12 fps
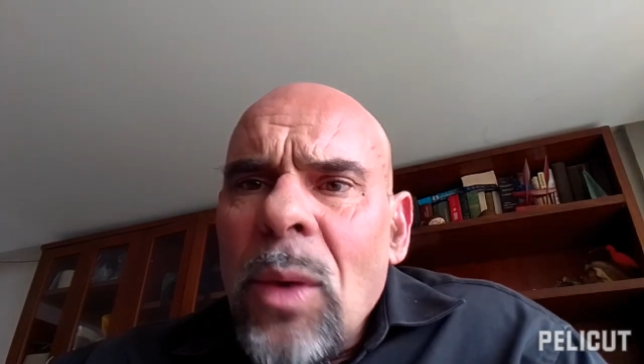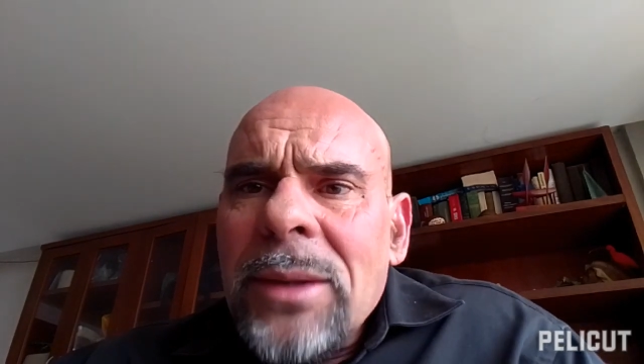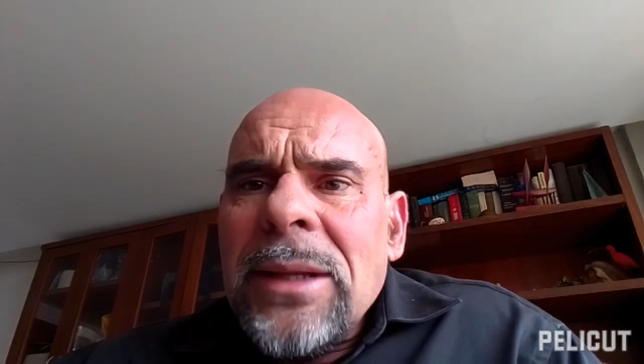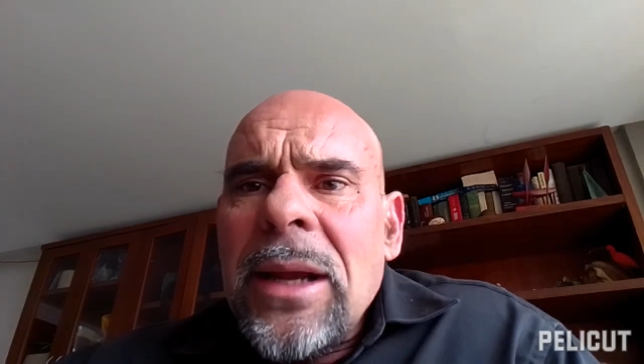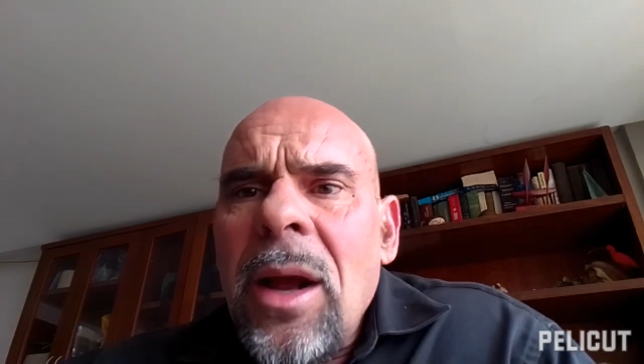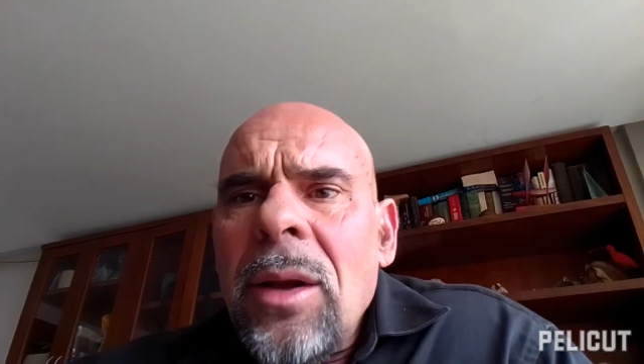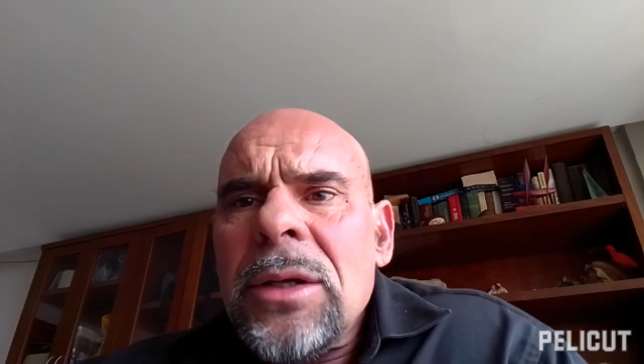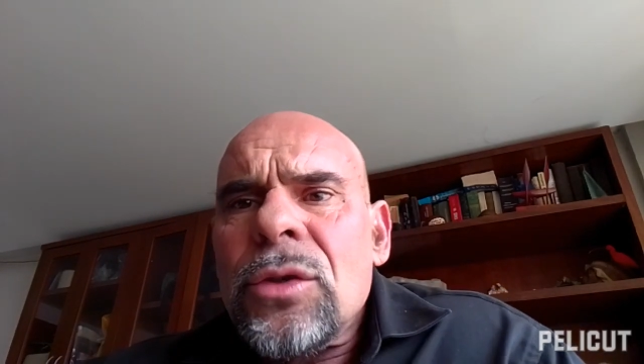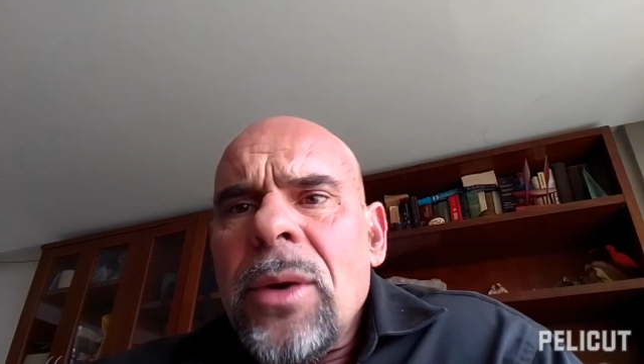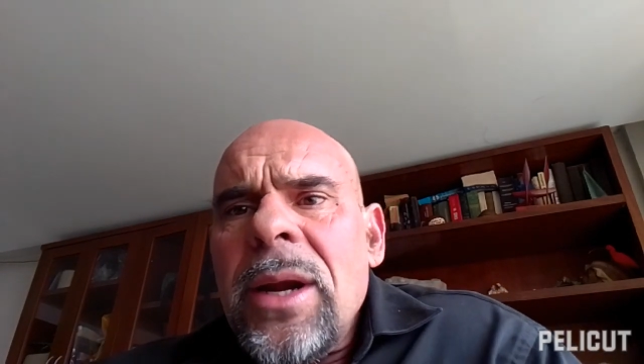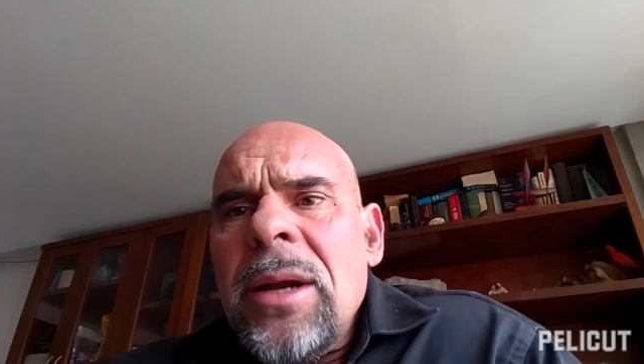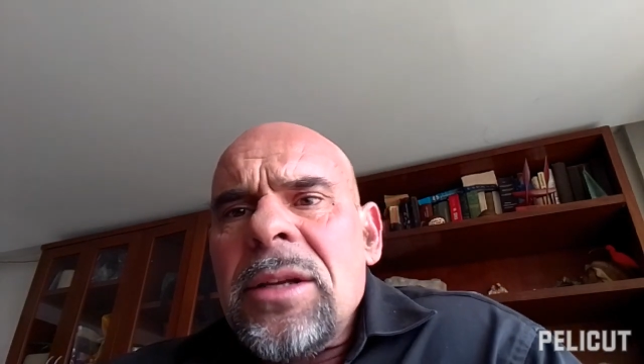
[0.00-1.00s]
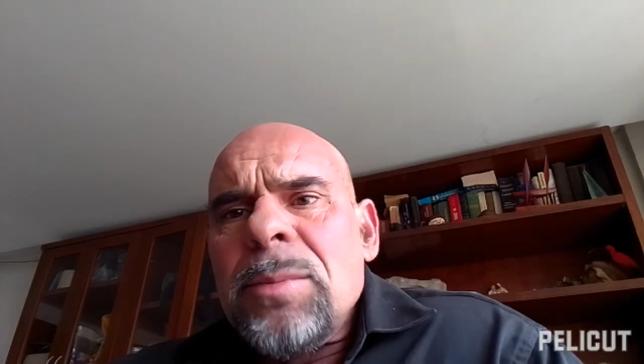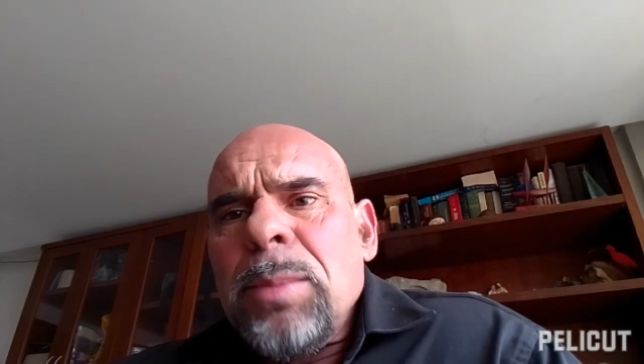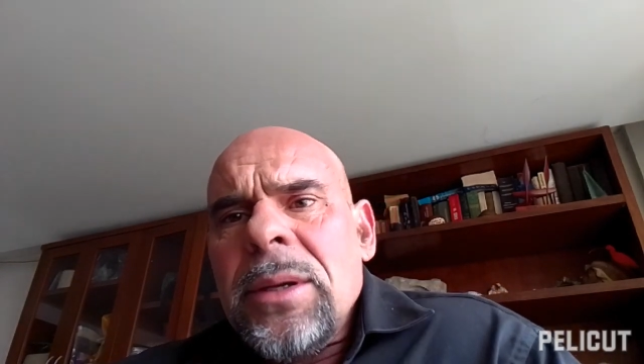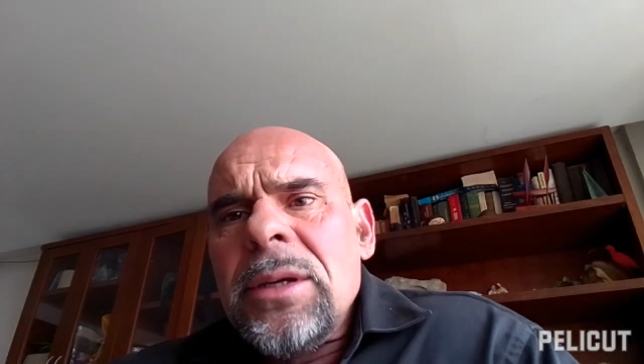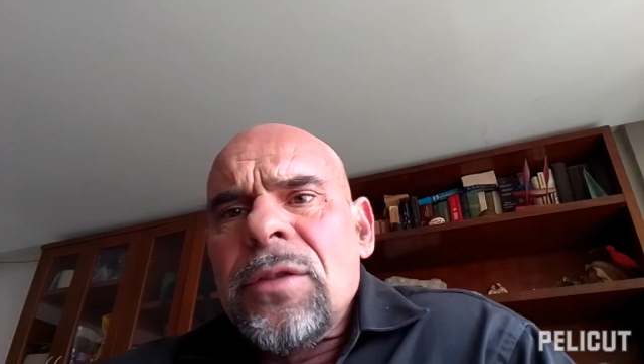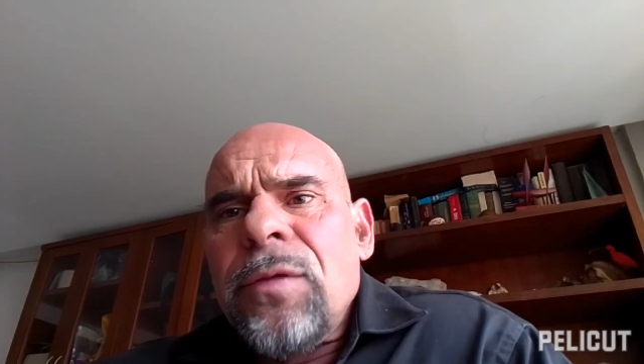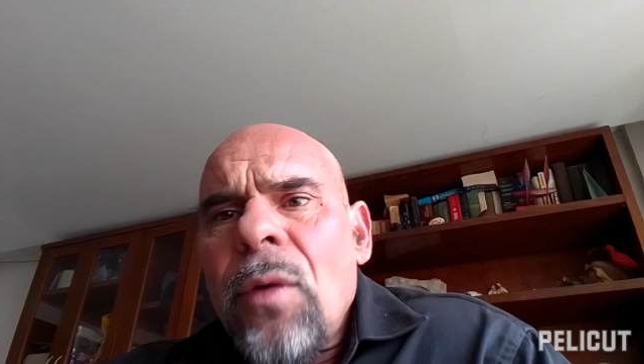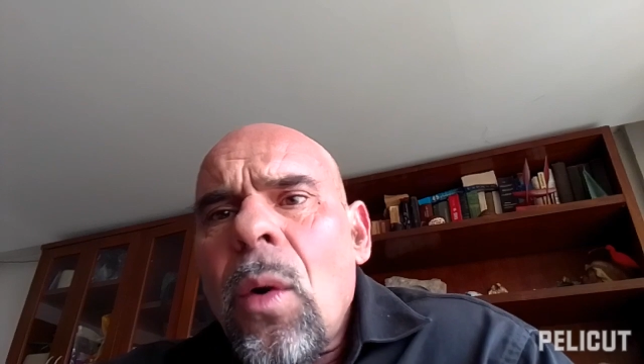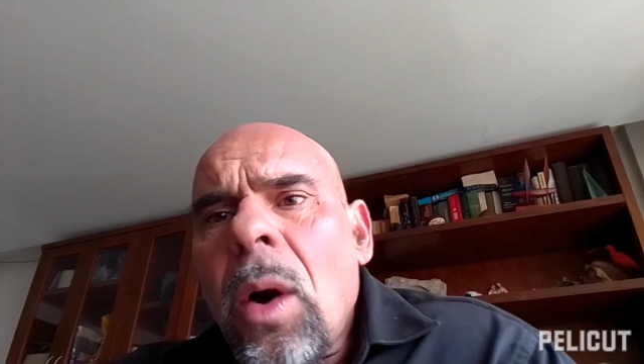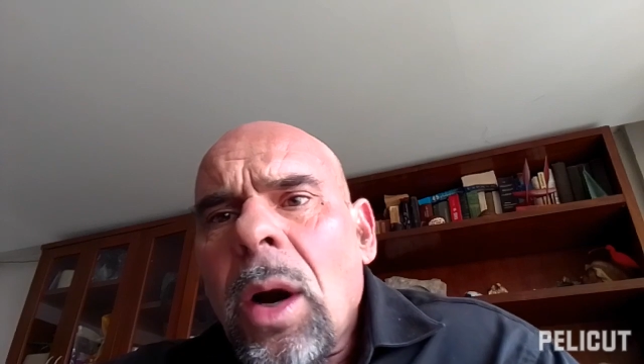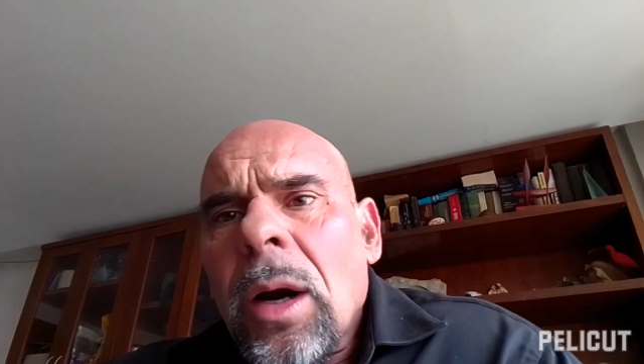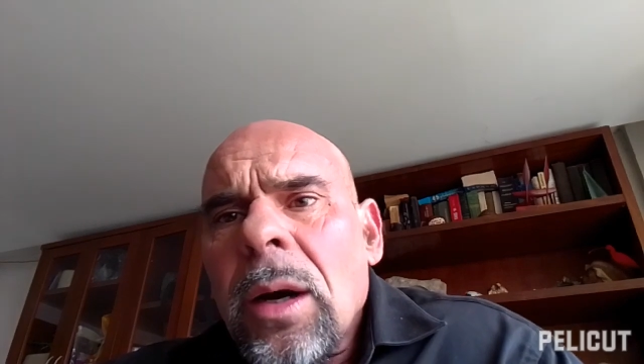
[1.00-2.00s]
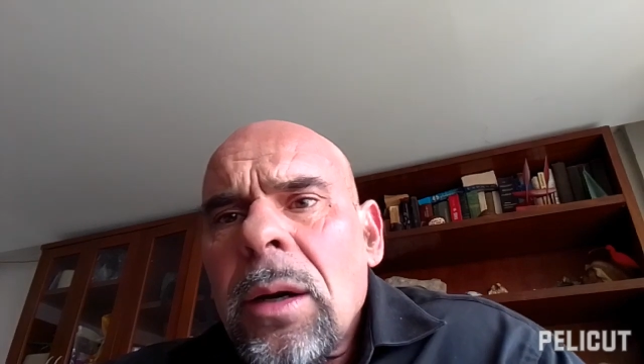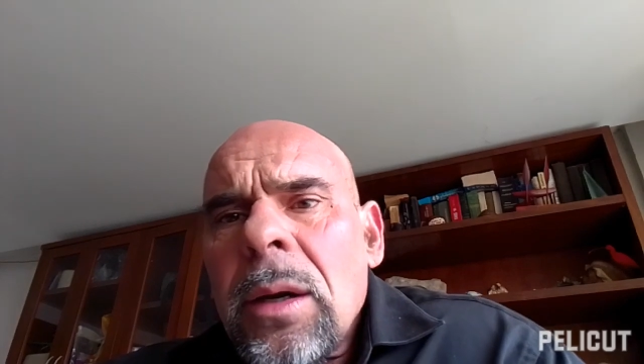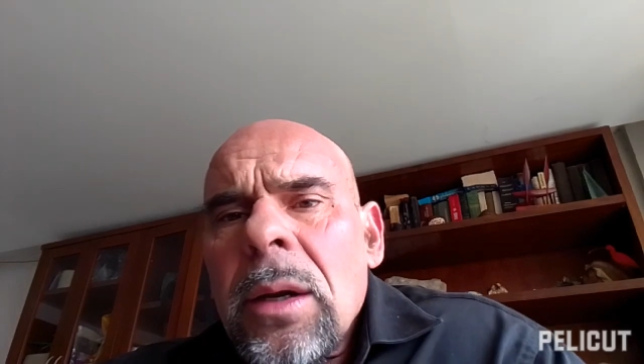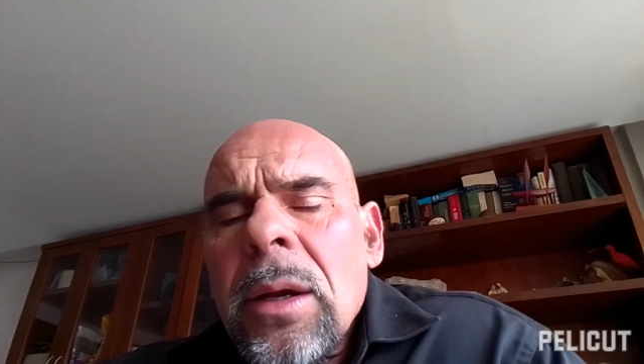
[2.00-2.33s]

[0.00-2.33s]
what the hell a training split is for.